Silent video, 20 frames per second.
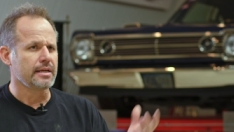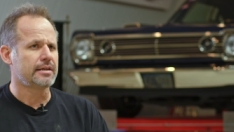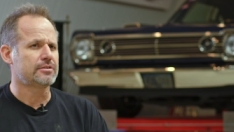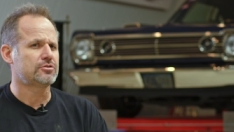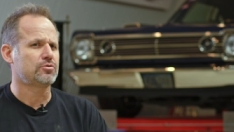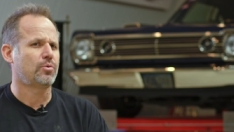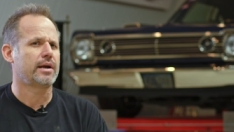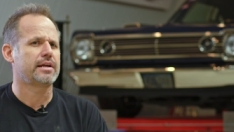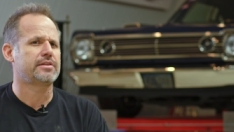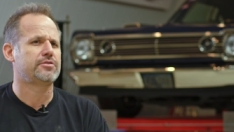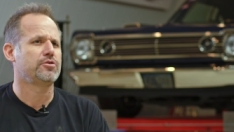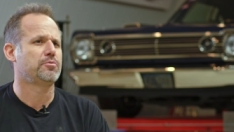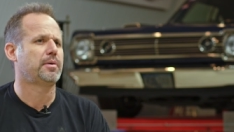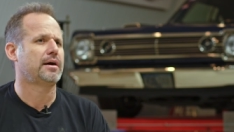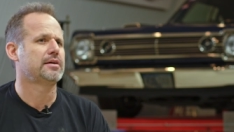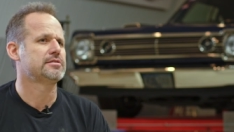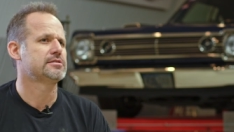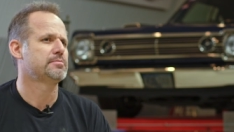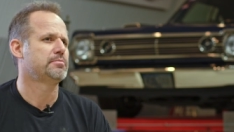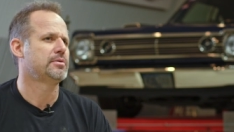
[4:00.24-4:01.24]
at 22
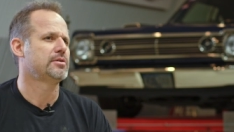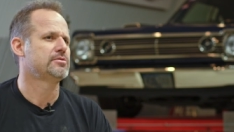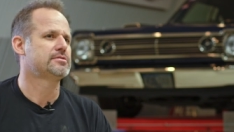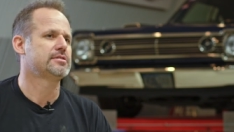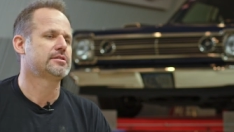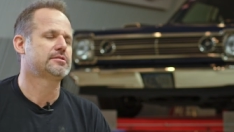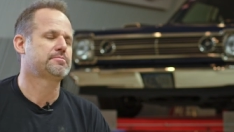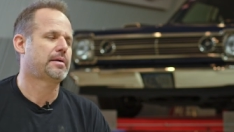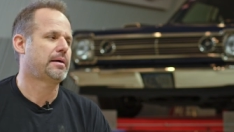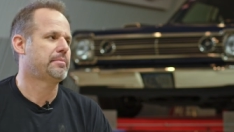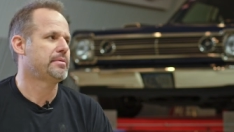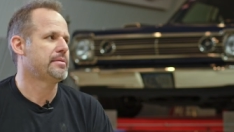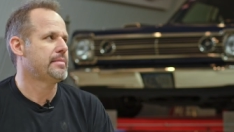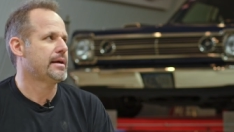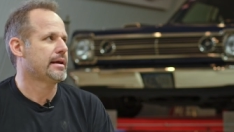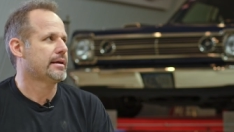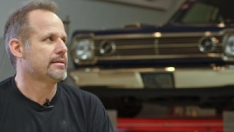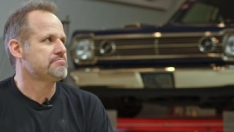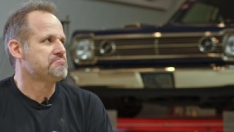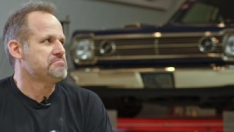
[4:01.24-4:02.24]
pounds of boost, it's probably
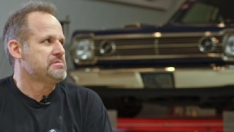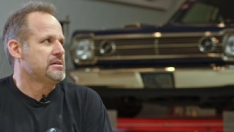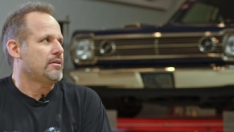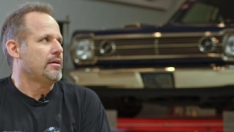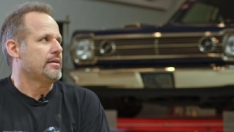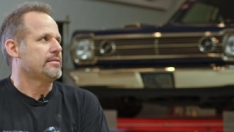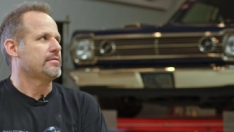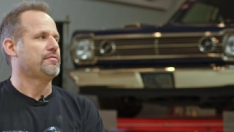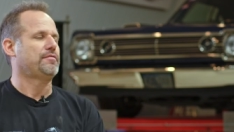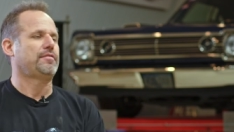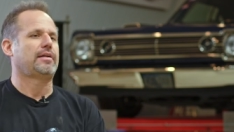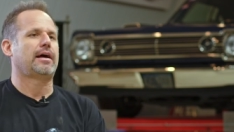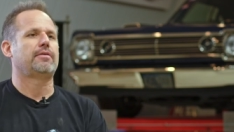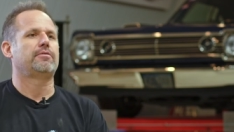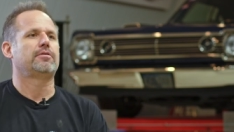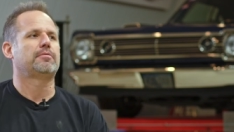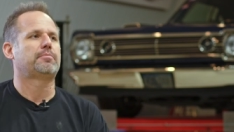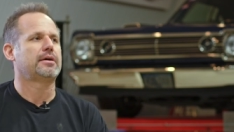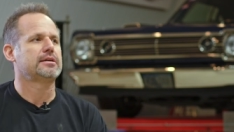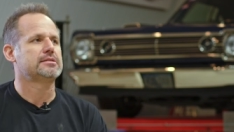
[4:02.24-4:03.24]
making, you know, at the
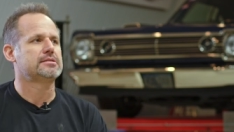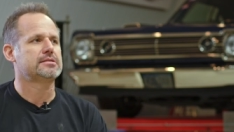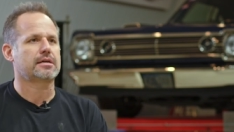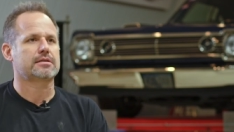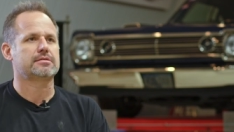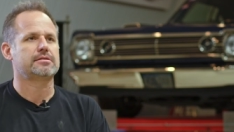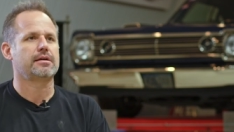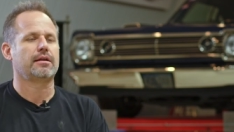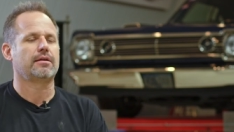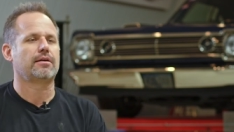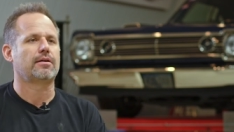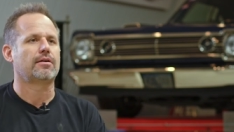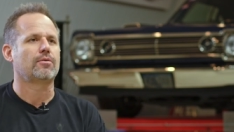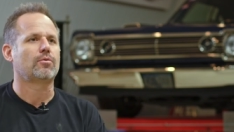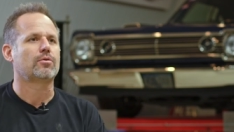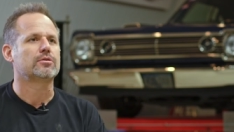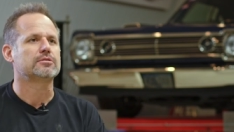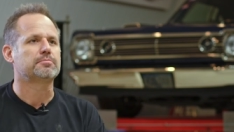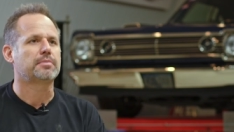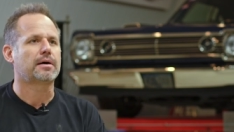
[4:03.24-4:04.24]
flywheel, probably 1,600
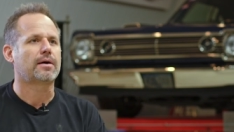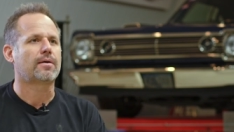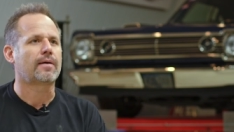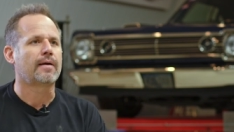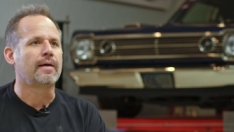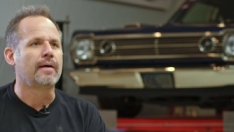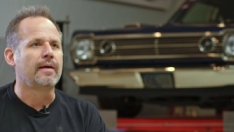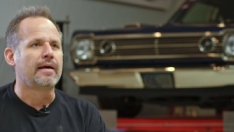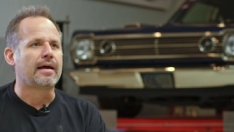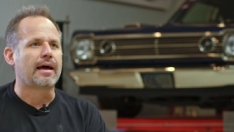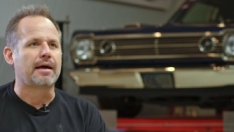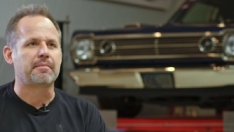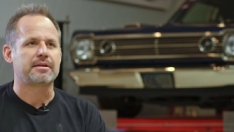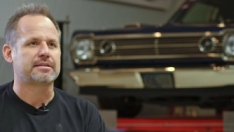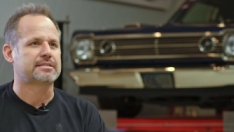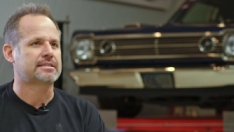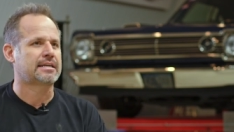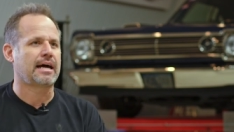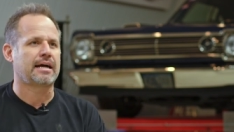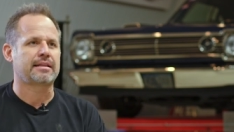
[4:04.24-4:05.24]
horsepower. I mean,
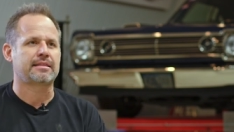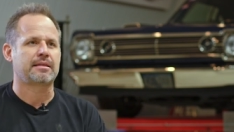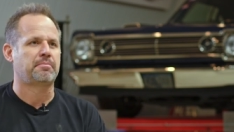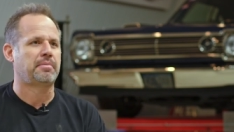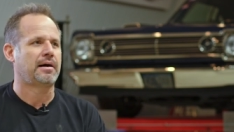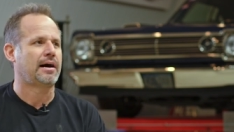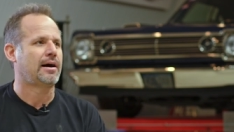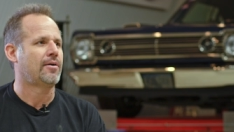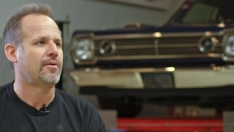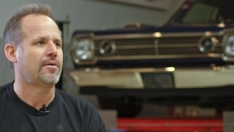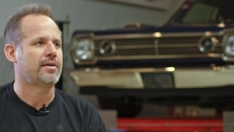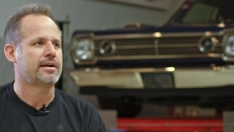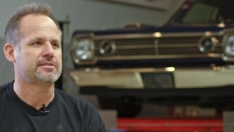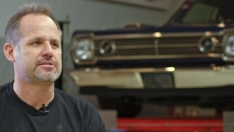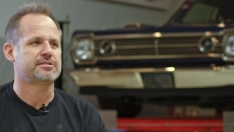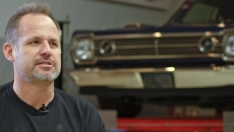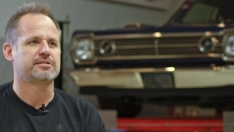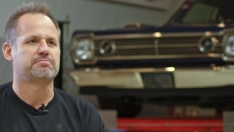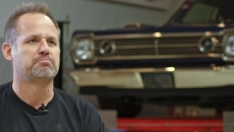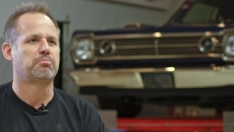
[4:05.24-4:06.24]
it's got the power, and
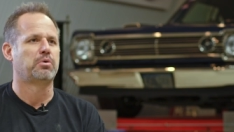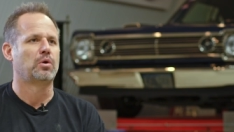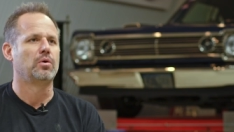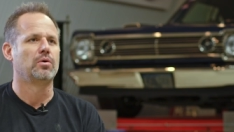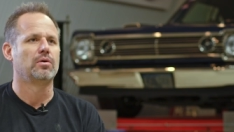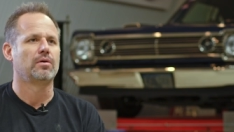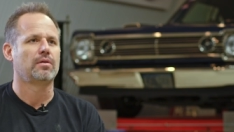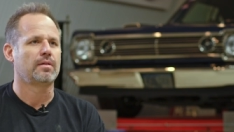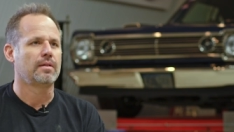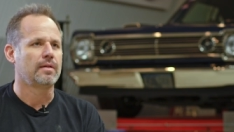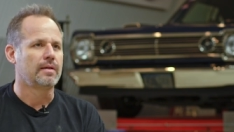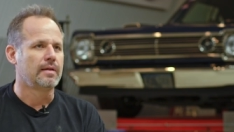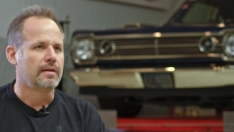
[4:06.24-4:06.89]
it's just brutal.